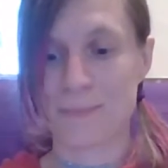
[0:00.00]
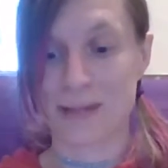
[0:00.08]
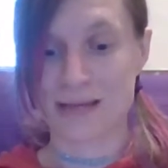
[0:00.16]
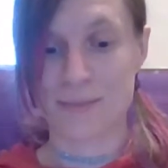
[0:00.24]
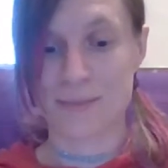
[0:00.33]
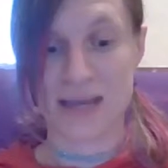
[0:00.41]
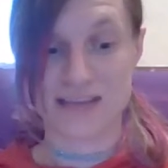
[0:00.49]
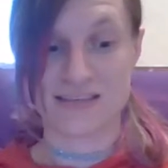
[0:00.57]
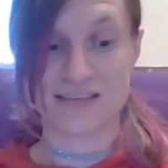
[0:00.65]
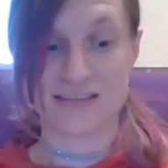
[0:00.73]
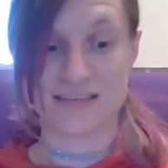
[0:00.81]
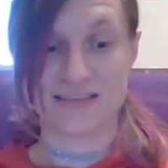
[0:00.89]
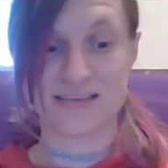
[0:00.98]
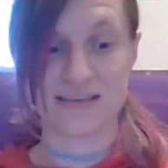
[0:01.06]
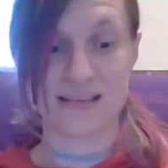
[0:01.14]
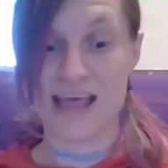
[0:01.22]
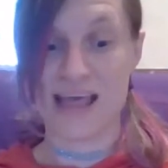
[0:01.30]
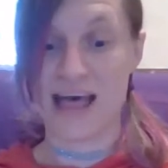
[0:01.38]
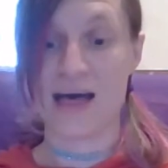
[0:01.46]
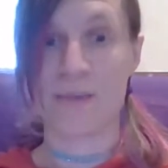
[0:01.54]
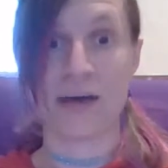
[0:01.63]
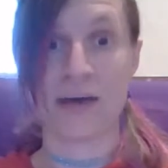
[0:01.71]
blank pages there